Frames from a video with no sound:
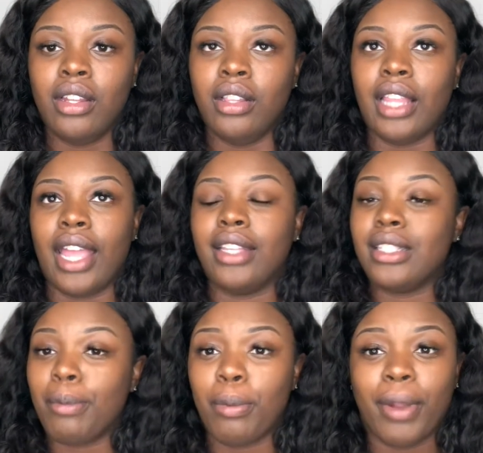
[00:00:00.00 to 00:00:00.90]
like
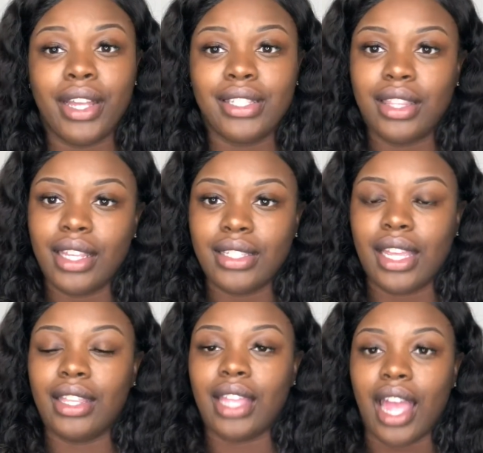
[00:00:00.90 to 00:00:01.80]
summer breaks and things
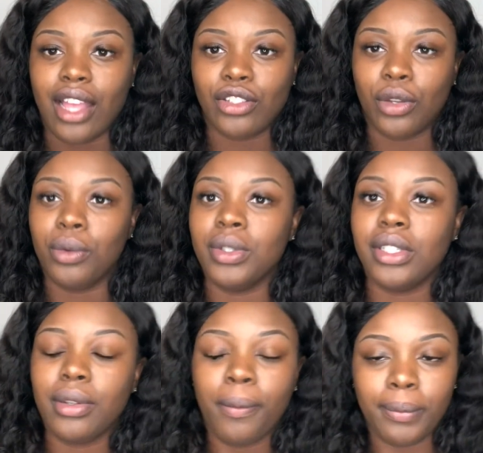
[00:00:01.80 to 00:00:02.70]
like that. So it
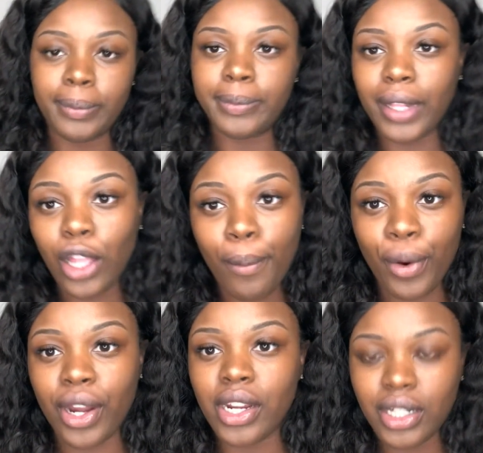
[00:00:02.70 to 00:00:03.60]
was a little
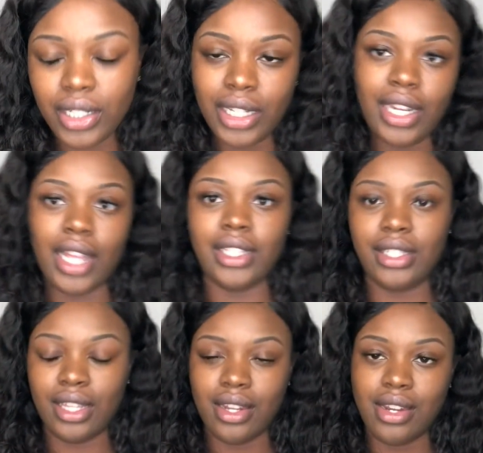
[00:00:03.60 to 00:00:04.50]
more condensed
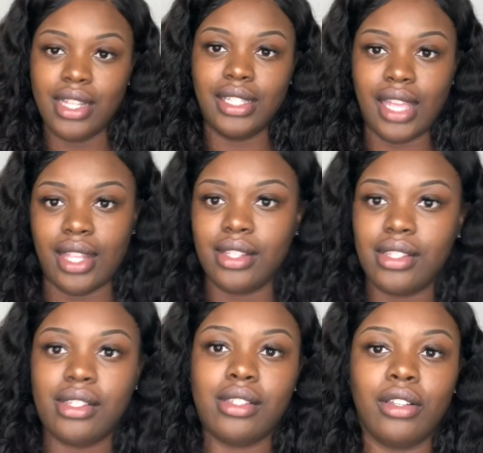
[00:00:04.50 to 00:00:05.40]
and
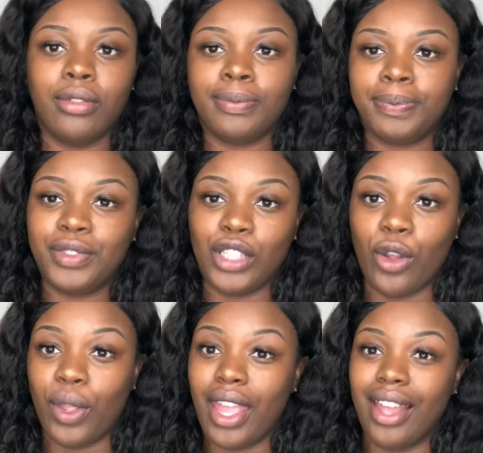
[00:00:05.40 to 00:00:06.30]
intense. So
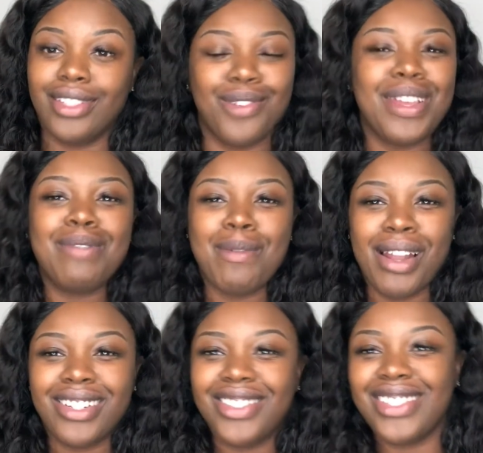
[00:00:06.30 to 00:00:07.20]
yeah, so I'm getting my
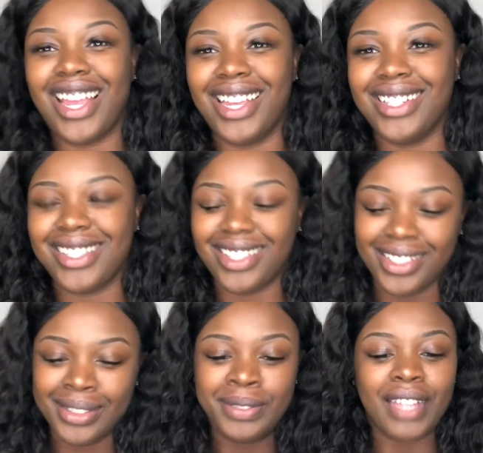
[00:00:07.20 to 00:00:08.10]
Bachelor of Science.
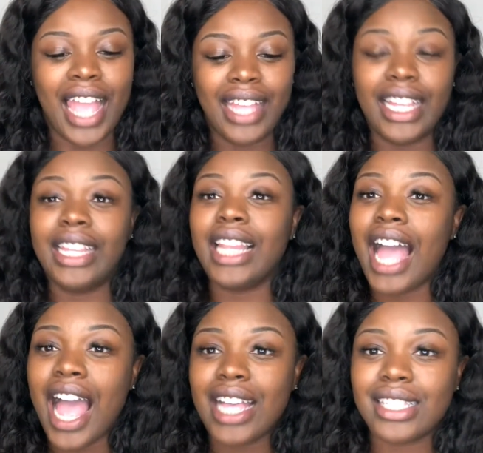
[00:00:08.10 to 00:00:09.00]
And then
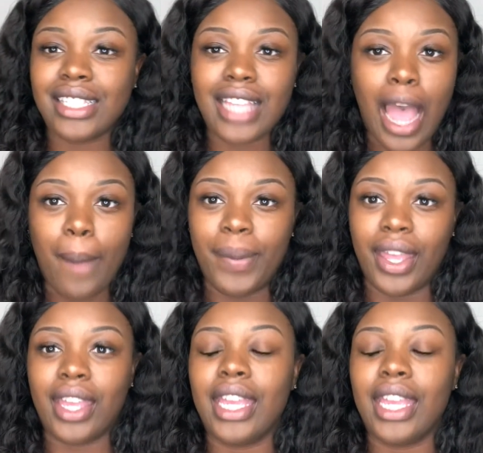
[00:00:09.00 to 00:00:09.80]
last topic